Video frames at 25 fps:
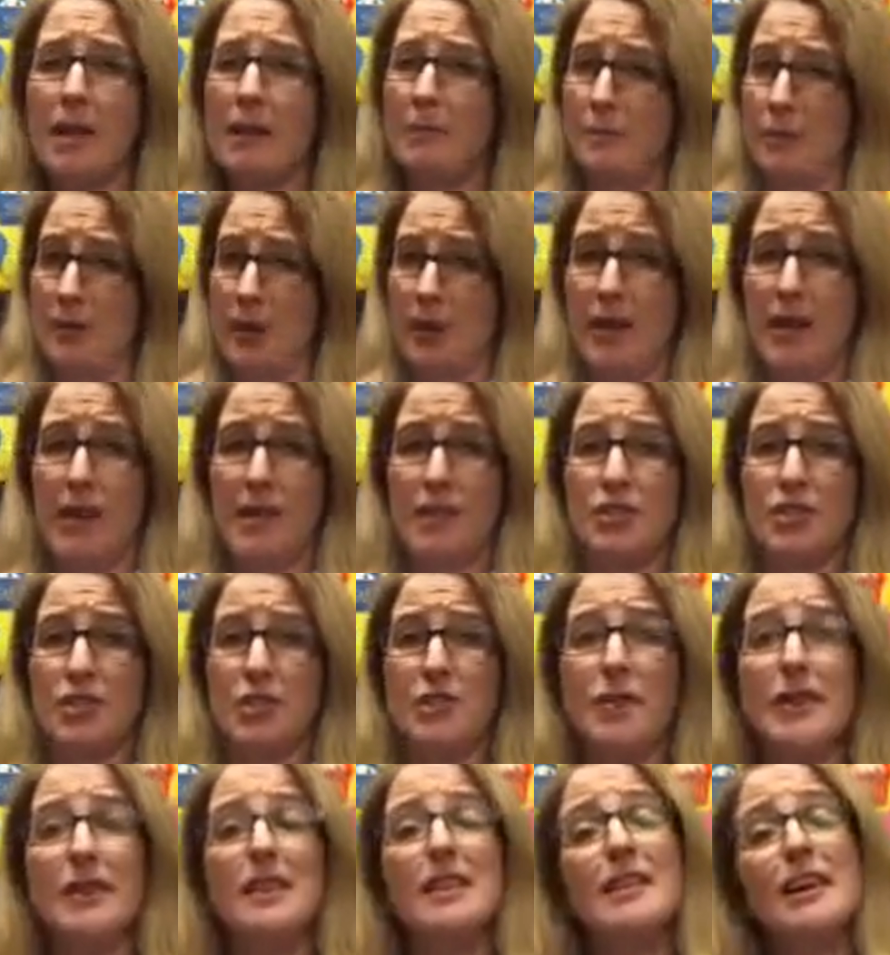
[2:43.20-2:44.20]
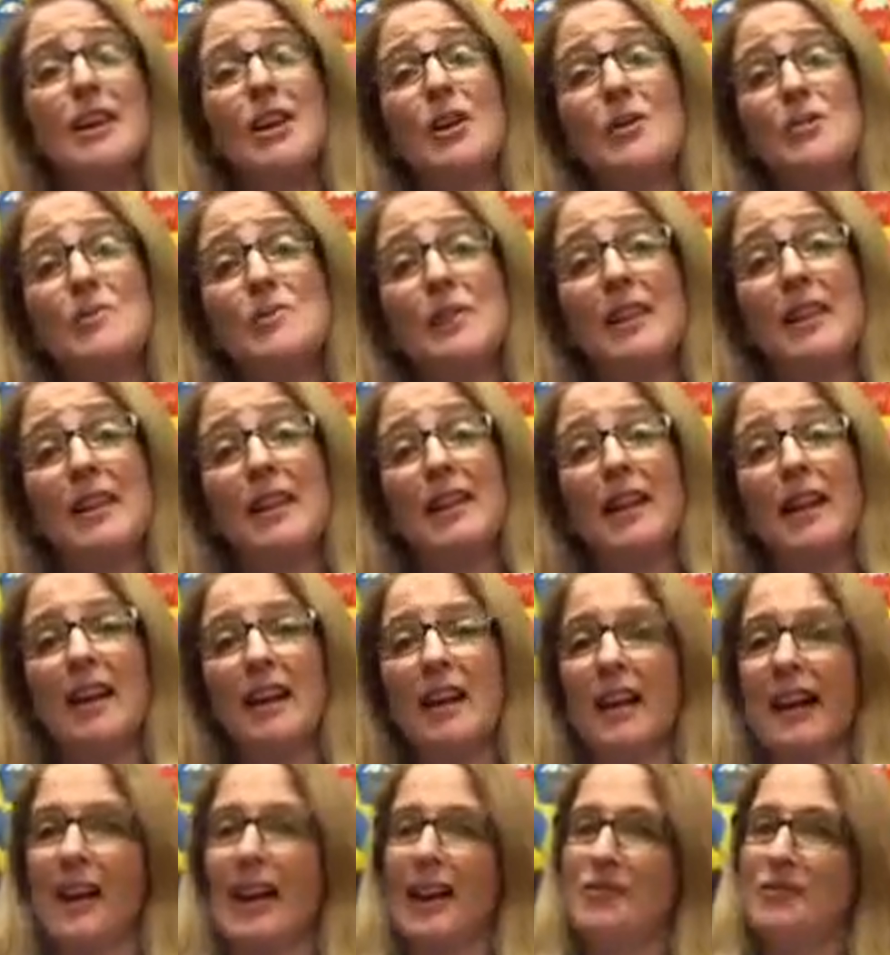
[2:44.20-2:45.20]
I'm very into doing therapy.
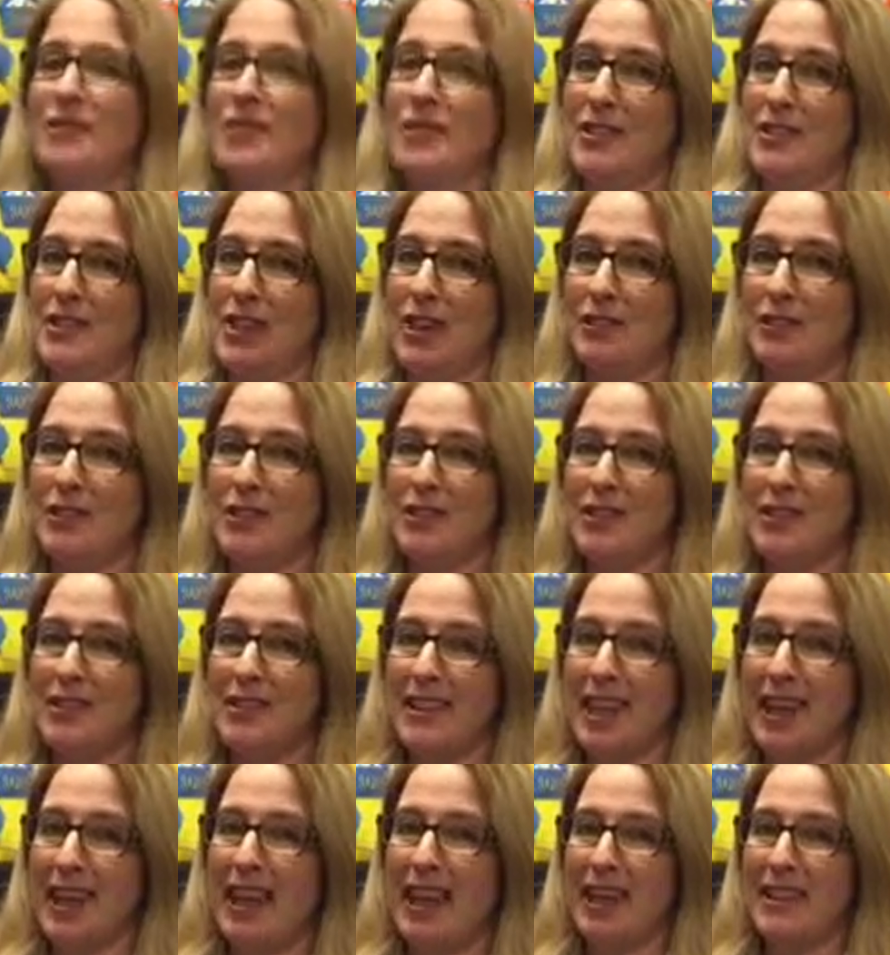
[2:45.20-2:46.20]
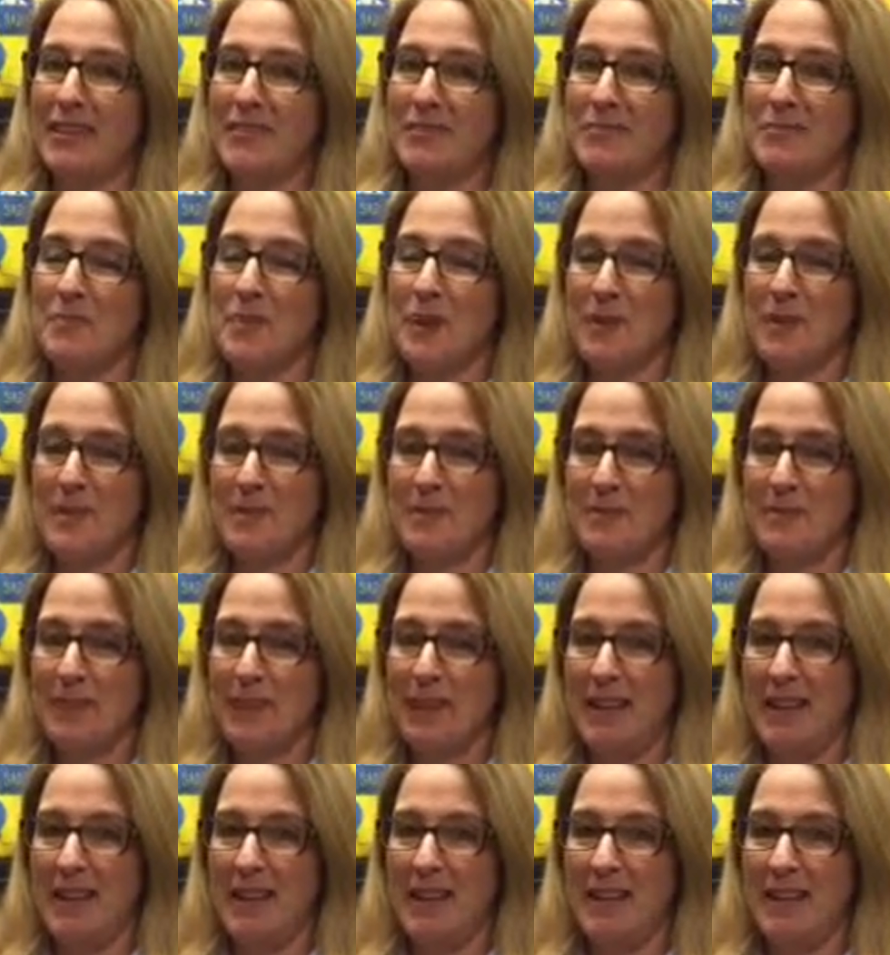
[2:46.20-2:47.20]
I've discovered that
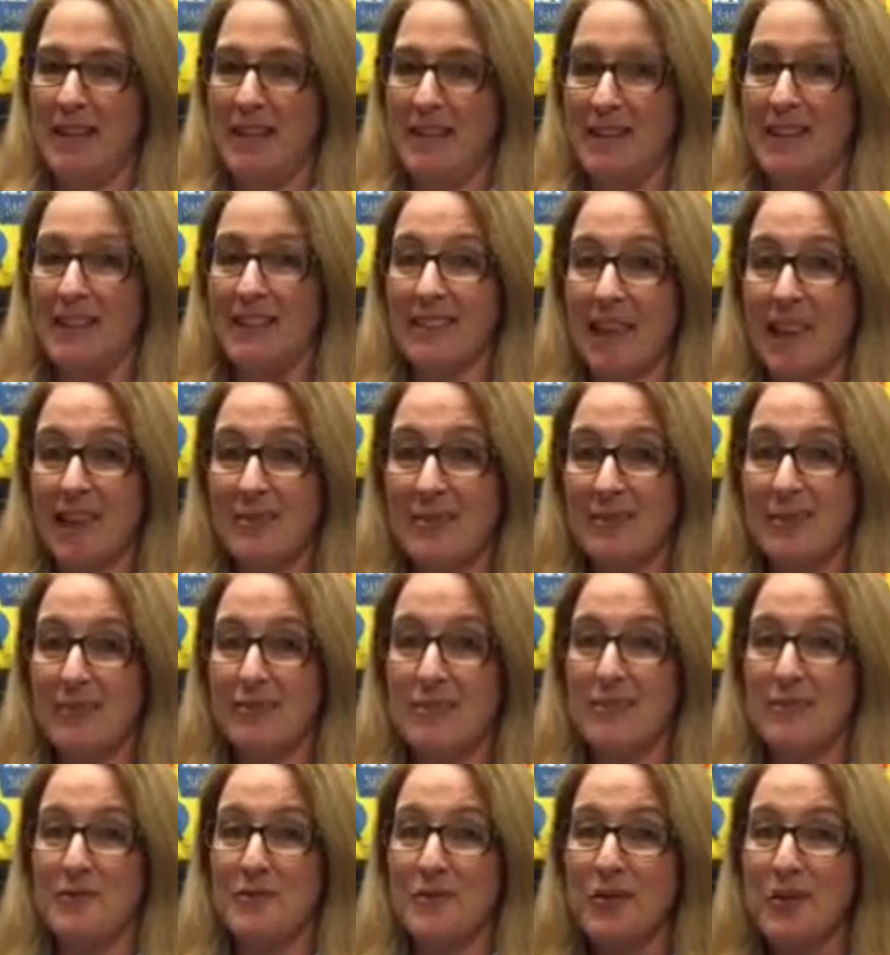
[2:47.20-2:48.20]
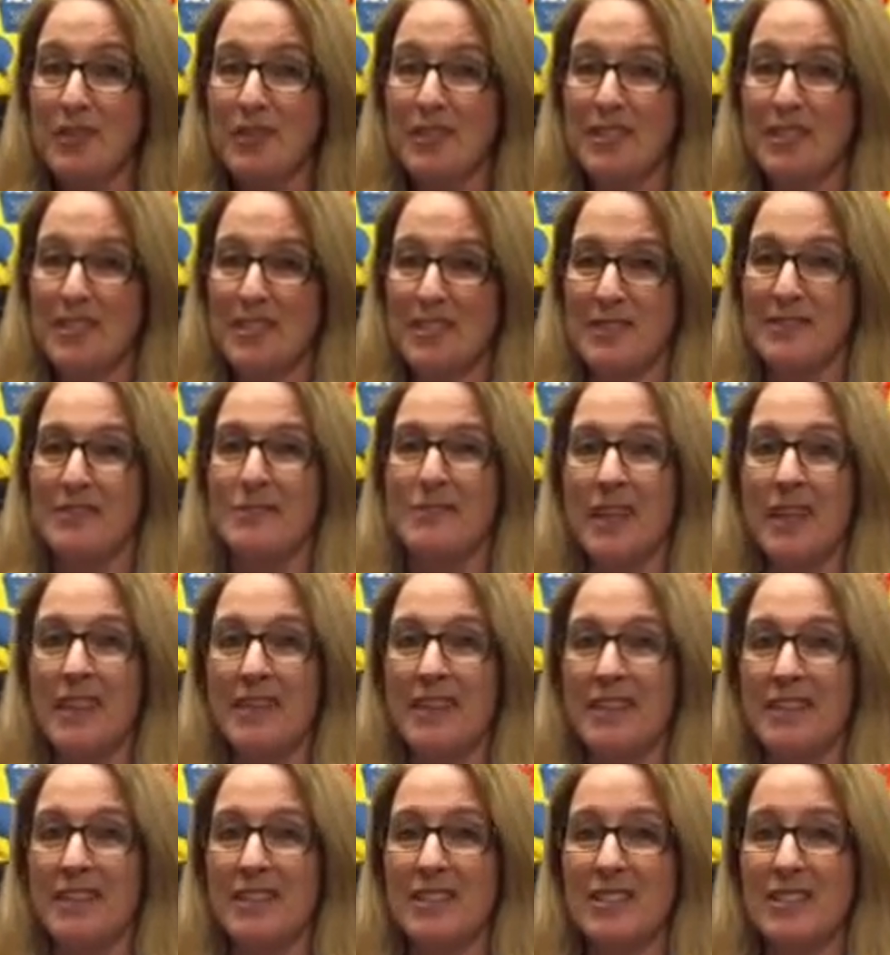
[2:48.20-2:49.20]
participating in collaborative divorce is a fun
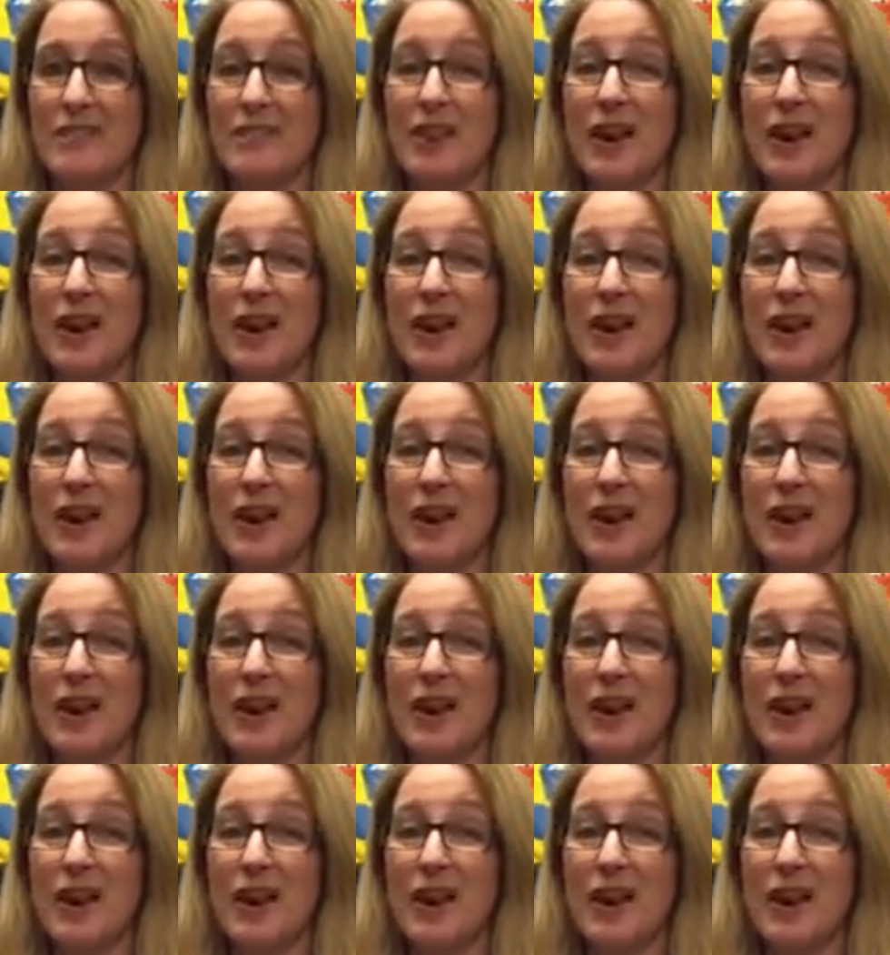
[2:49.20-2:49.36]
thing to do.